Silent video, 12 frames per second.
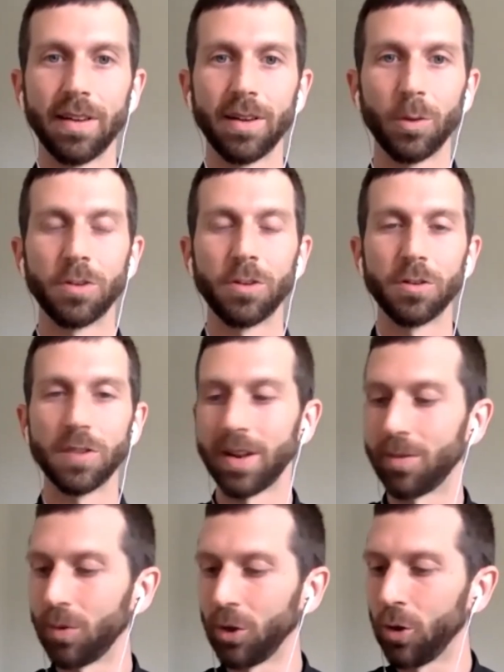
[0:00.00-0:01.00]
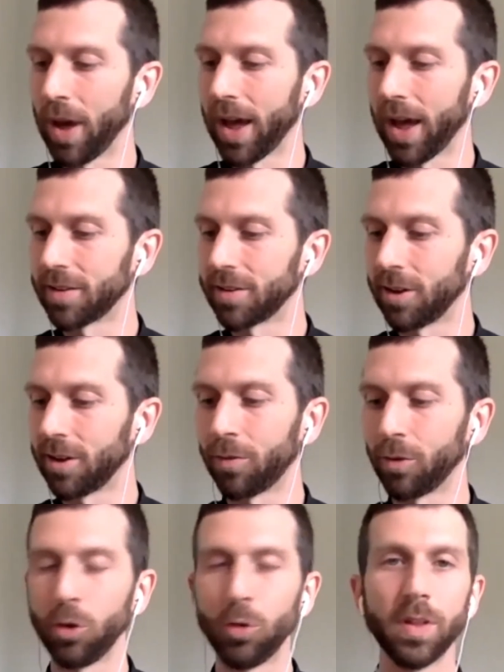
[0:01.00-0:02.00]
which you said
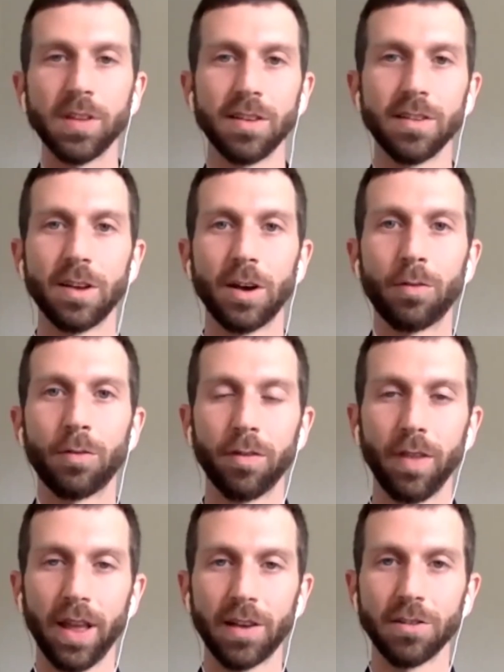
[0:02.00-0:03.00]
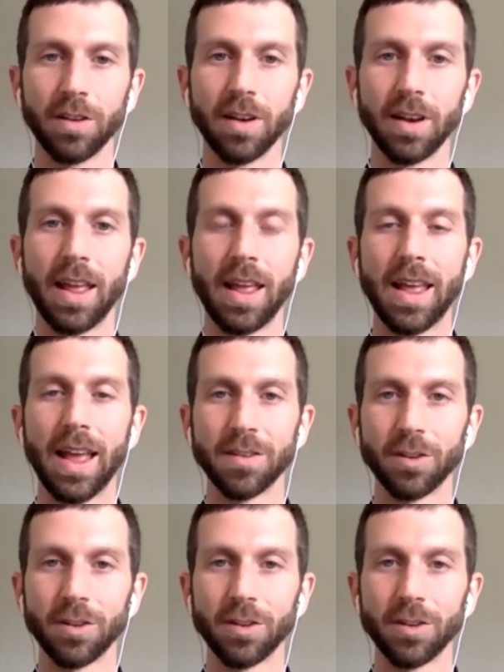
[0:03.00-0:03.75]
you listed self-reflection as